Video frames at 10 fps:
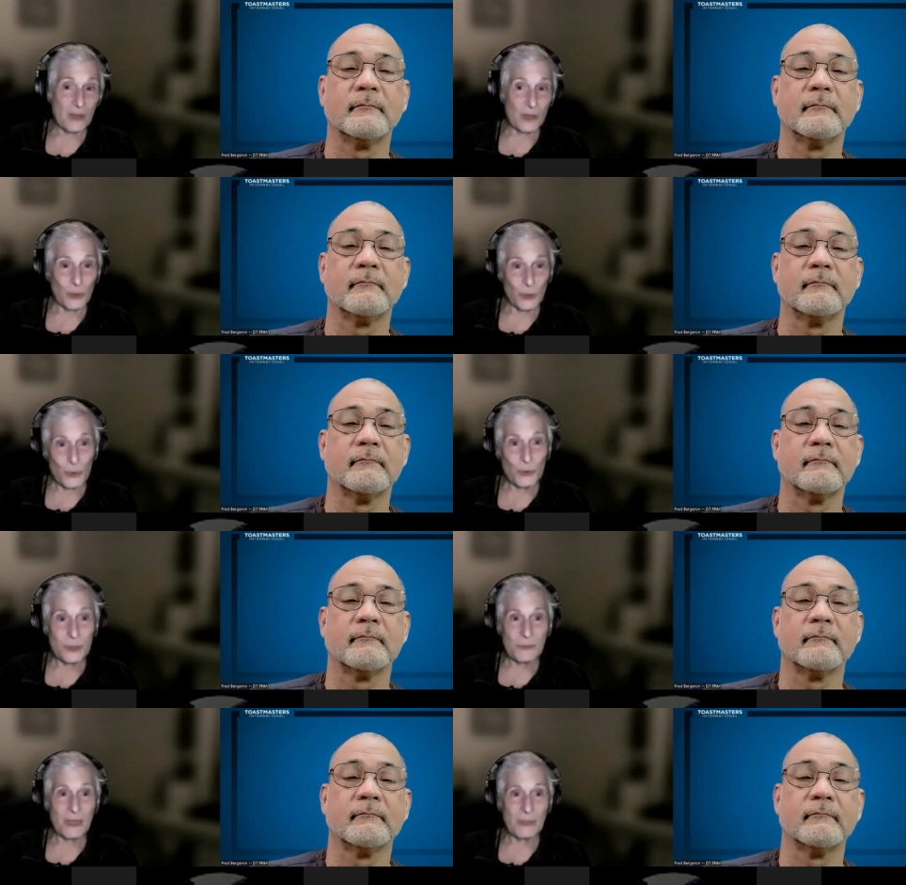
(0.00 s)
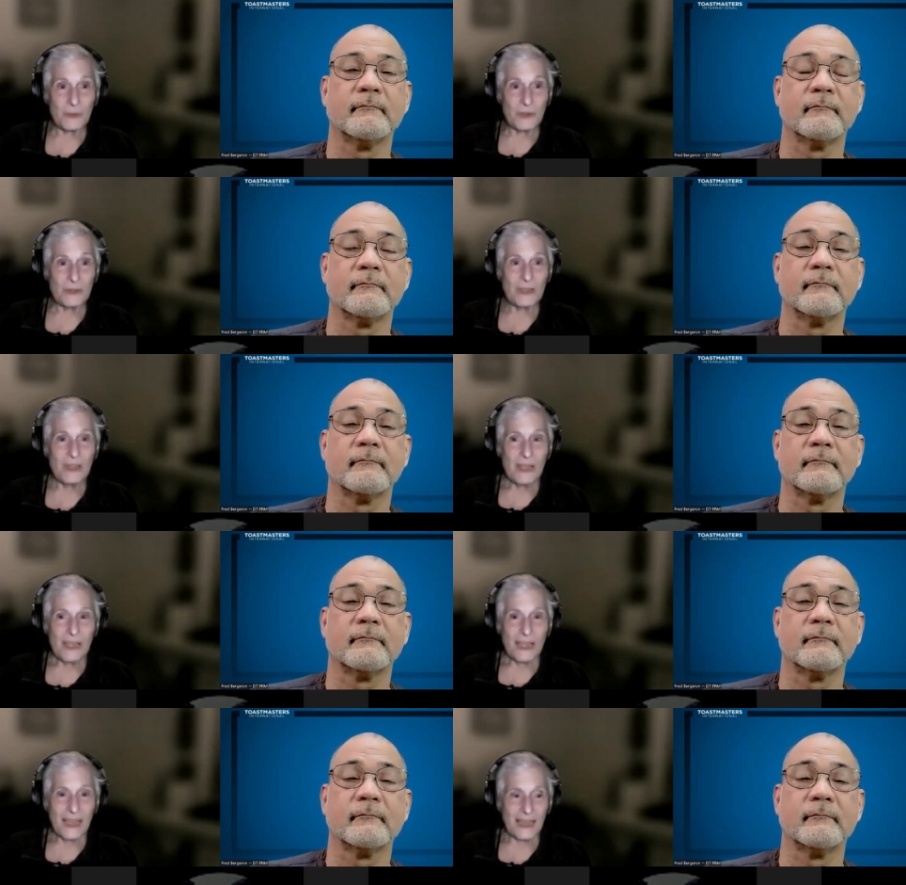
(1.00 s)
Speaker 1: on a newspaper.
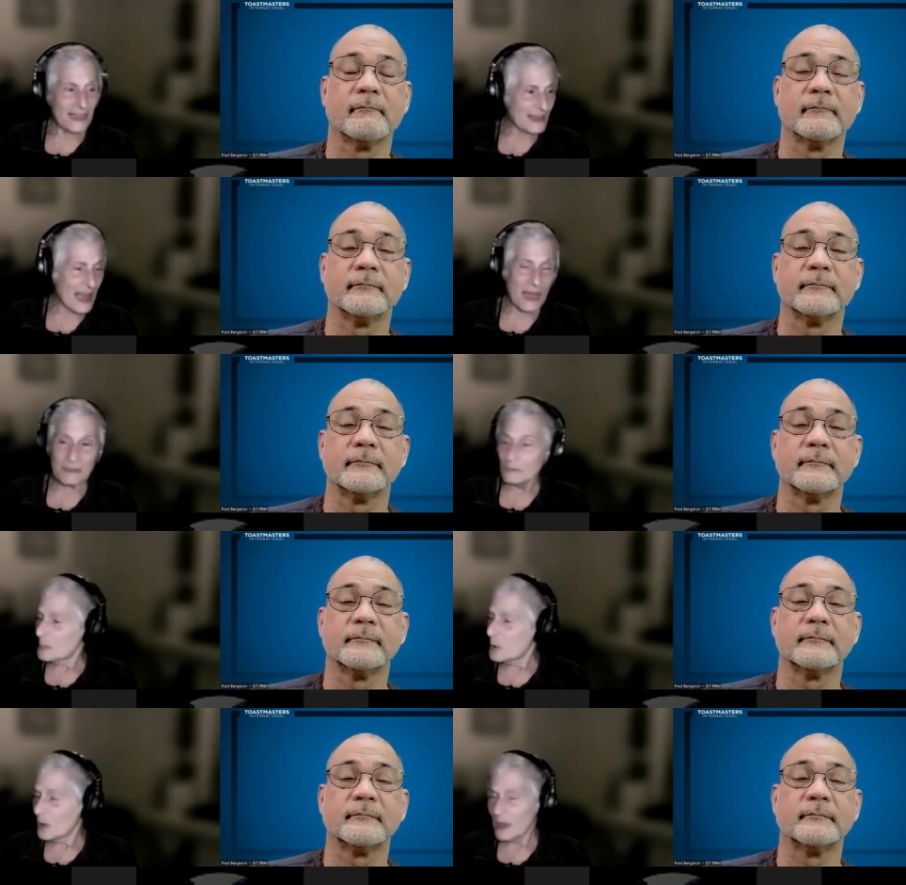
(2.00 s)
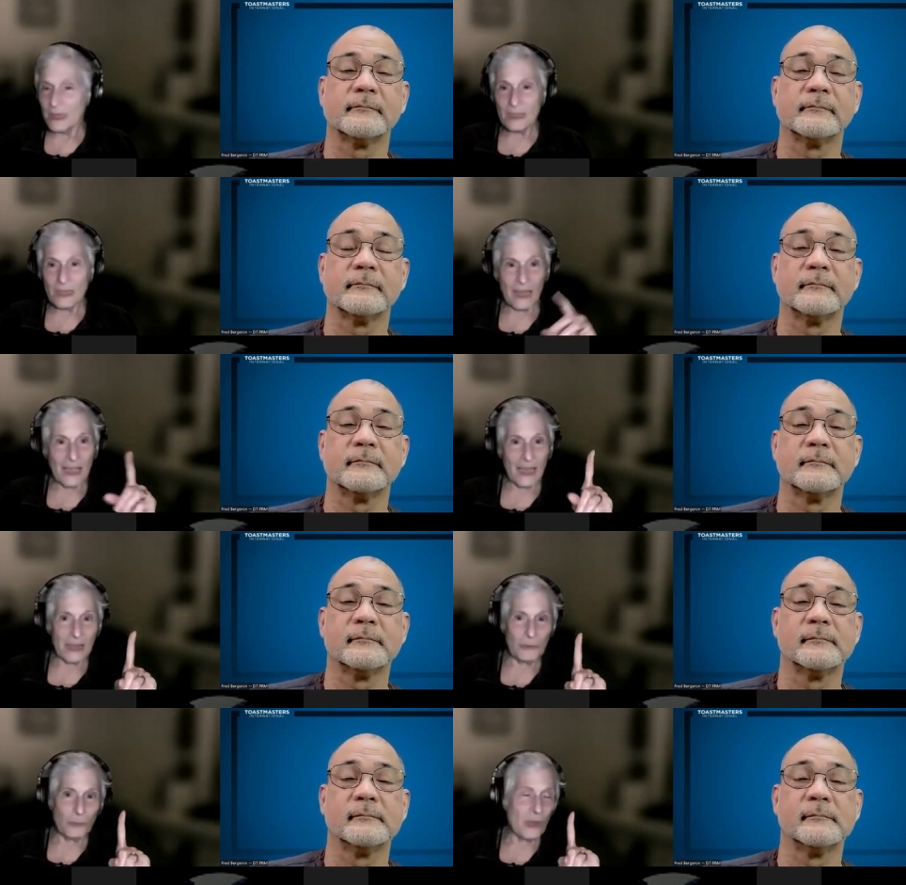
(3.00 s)
And at that point, I
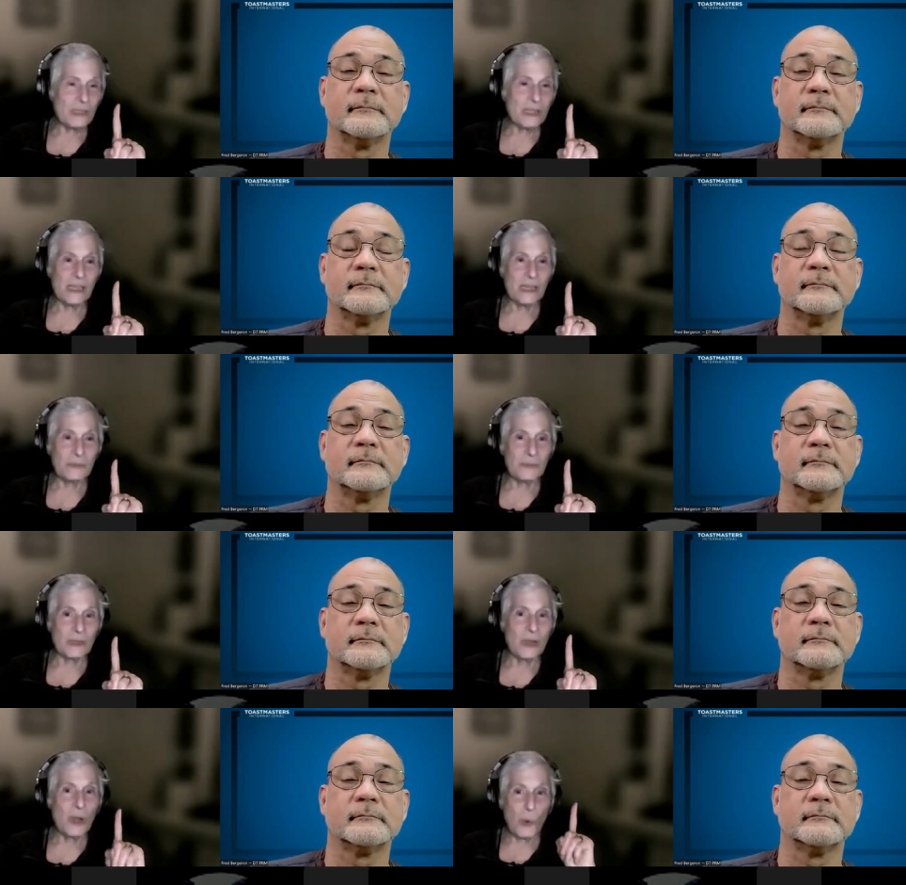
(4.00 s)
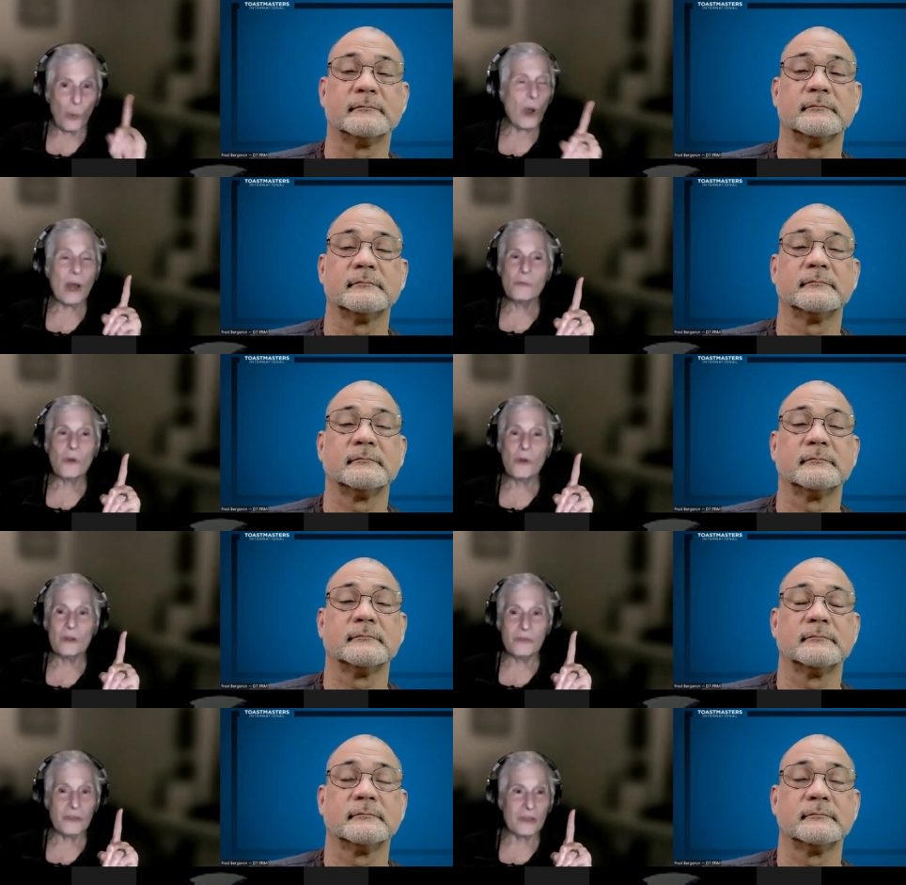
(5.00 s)
had one camera, one roll
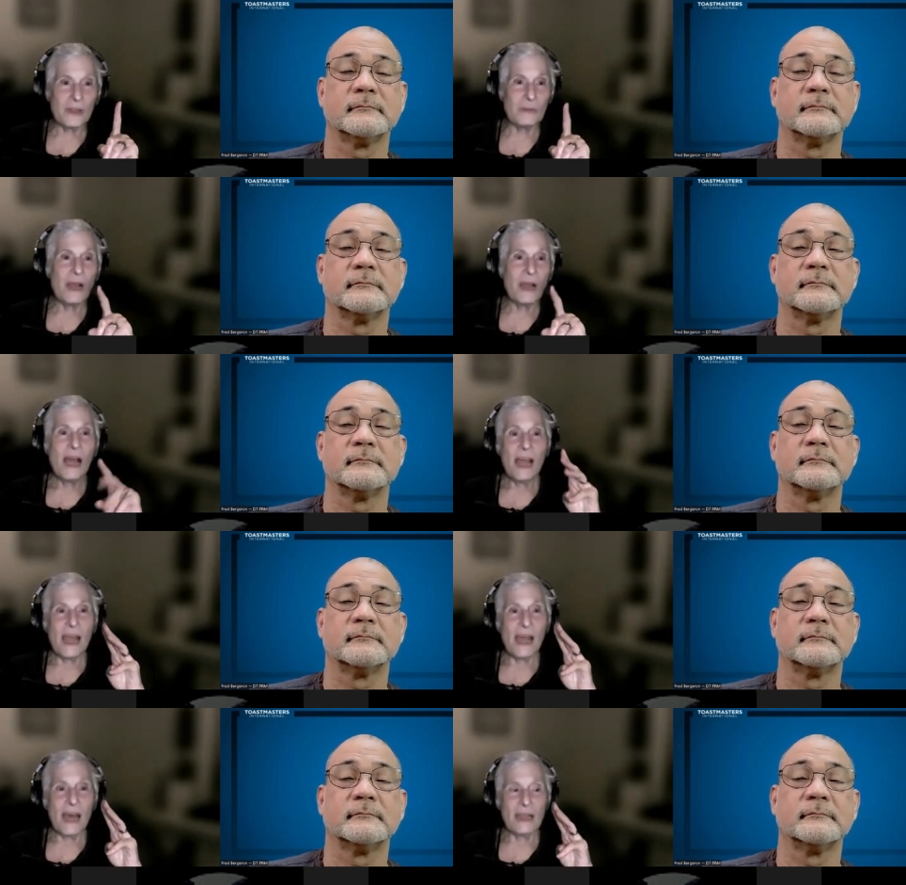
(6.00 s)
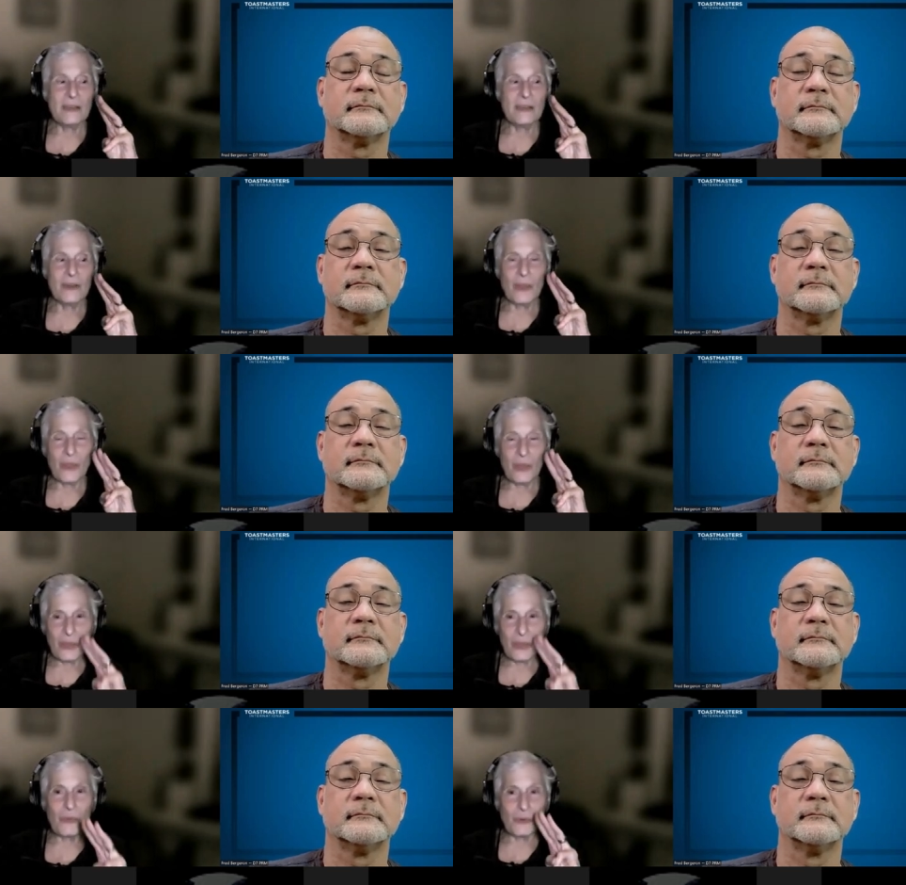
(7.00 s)
of film, and
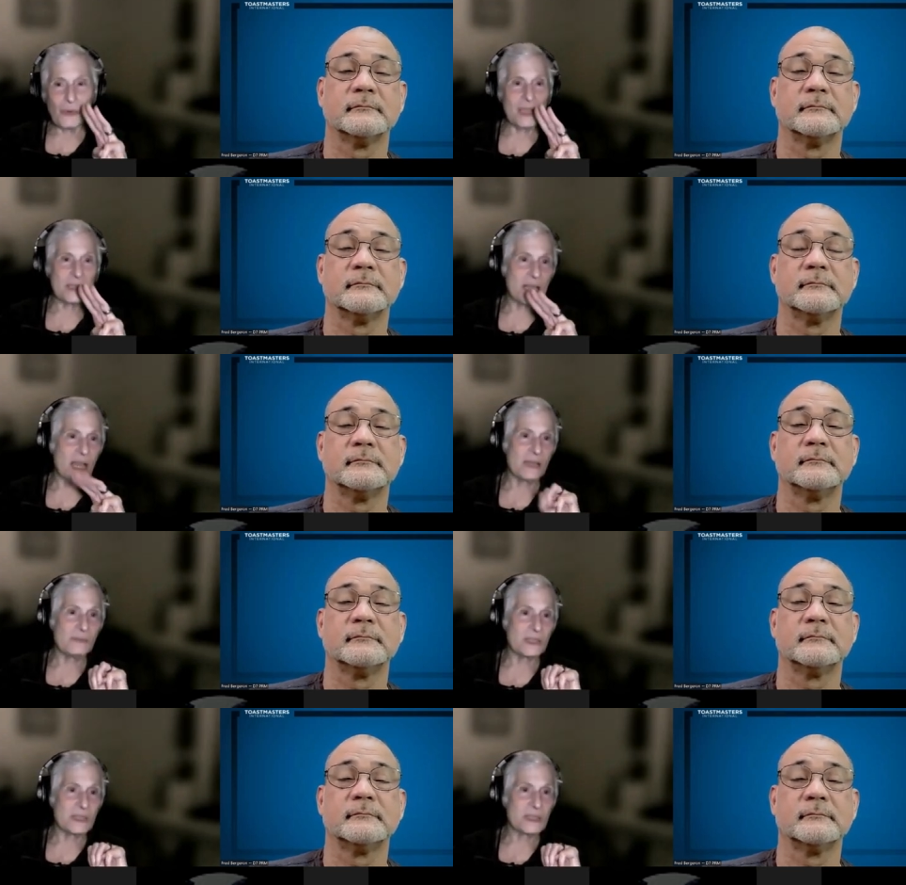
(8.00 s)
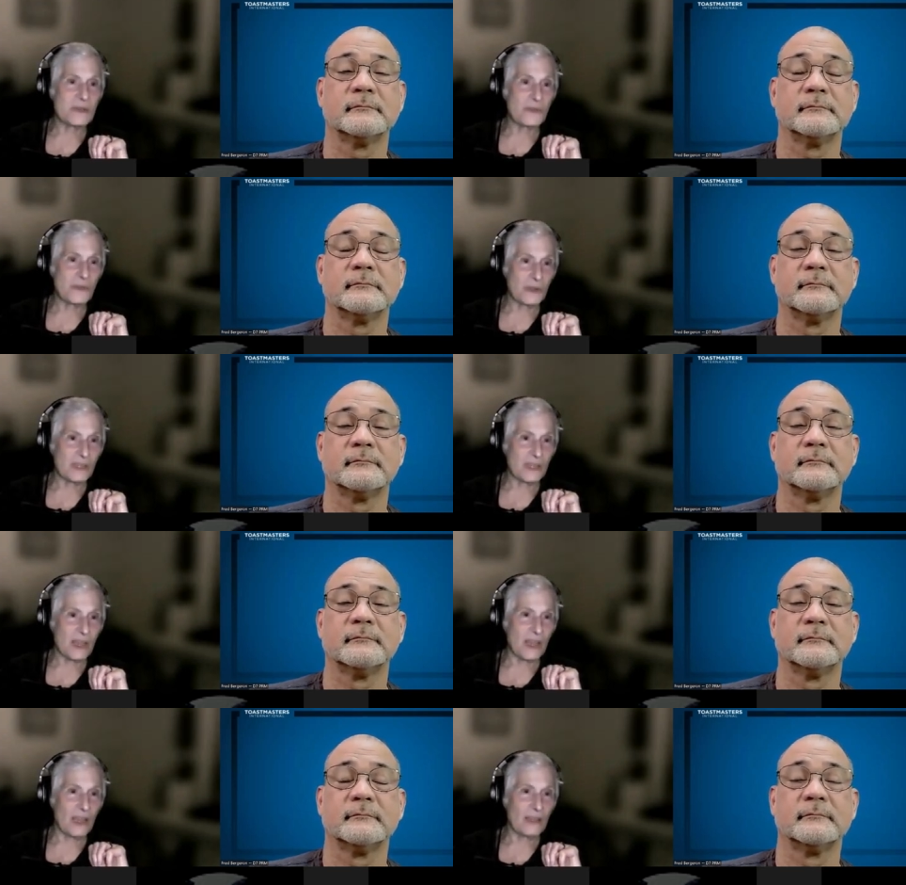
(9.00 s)
three assignments for the
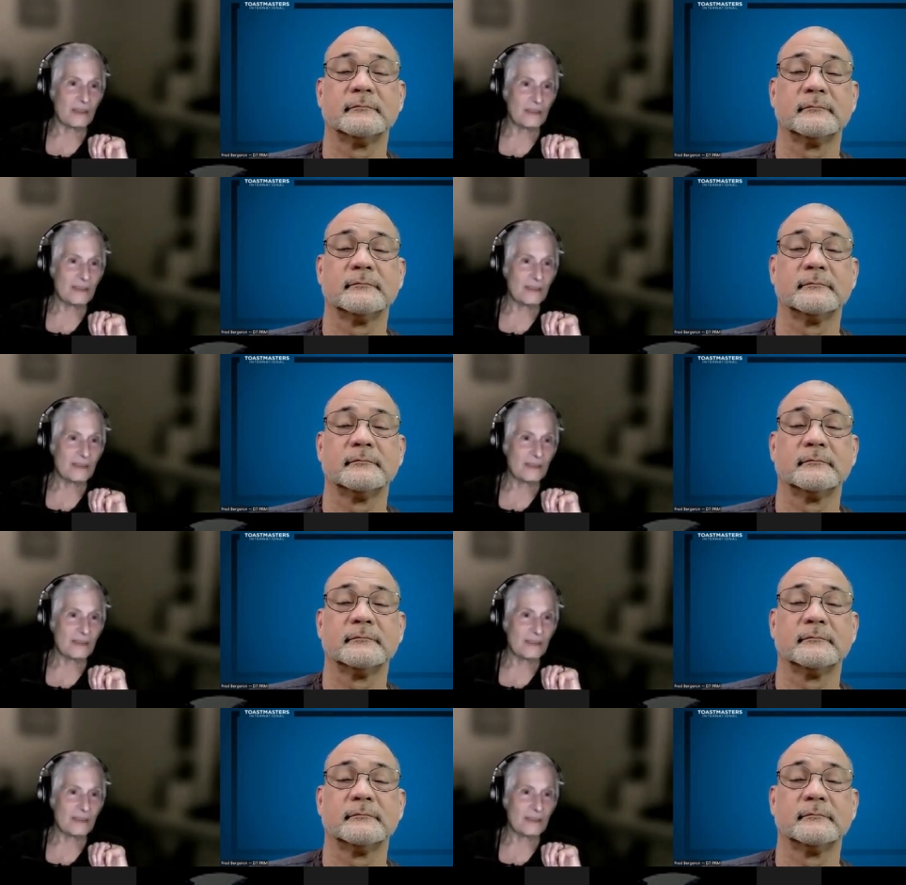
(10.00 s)
day.